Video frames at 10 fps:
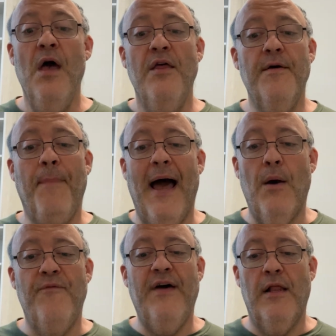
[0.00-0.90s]
the
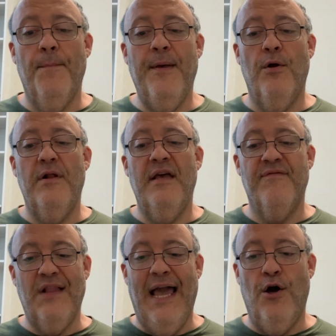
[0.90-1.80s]
bioavailability of
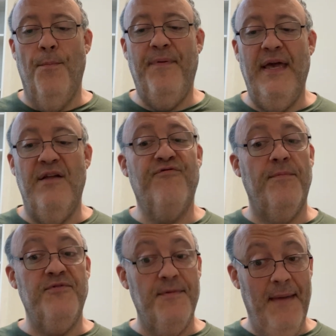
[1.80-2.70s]
lycopene
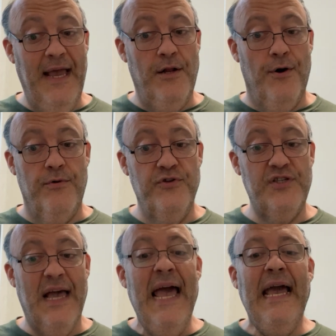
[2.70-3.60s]
from
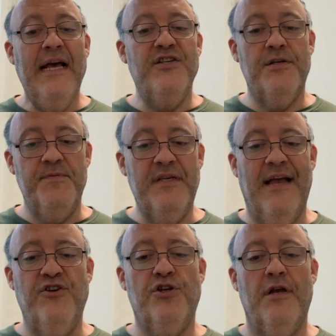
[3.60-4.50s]
tomatoes is
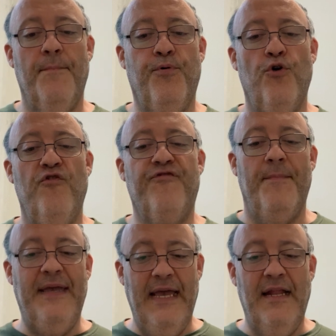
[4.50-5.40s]
substantially improved
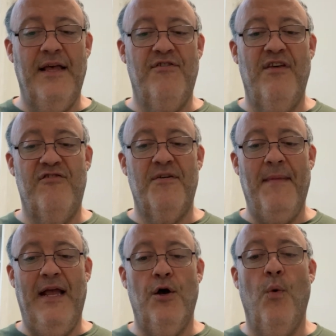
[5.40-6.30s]
from heating the
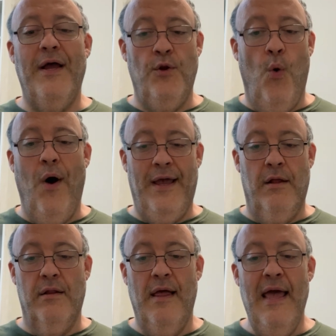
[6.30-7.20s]
tomato in
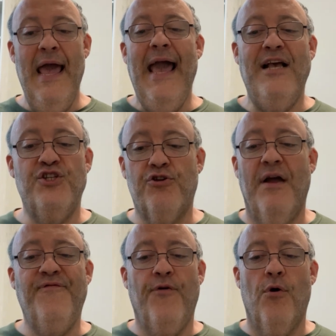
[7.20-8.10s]
oil. A
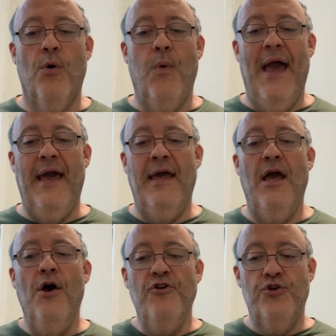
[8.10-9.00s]
straightforward
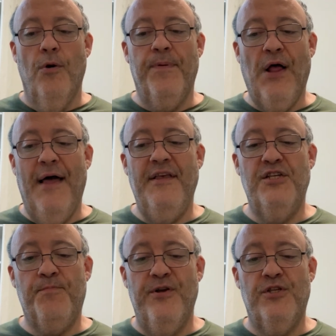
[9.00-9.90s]
way to apply
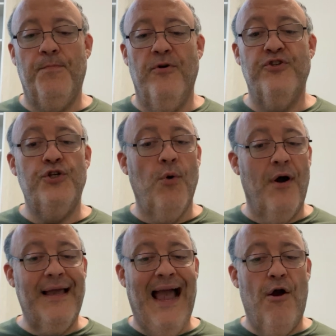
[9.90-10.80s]
these principles to
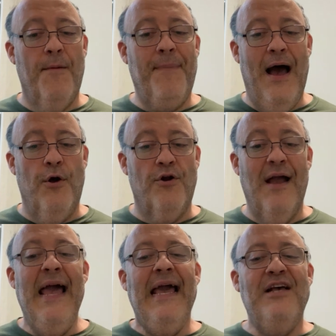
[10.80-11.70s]
our carrot
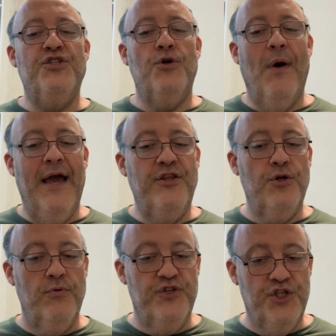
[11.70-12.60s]
powder is to add
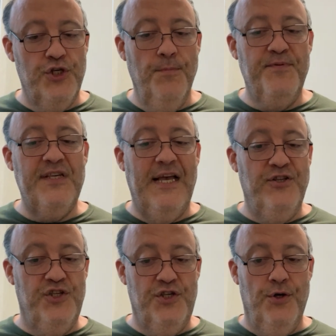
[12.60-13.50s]
to soups
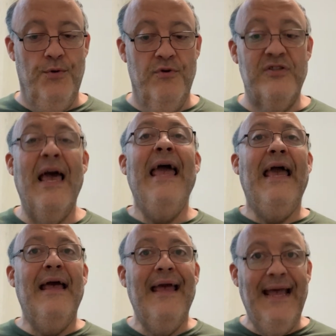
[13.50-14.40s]
and stews,
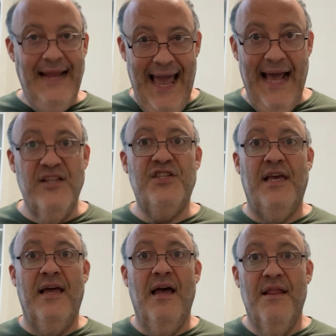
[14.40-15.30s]
enhancing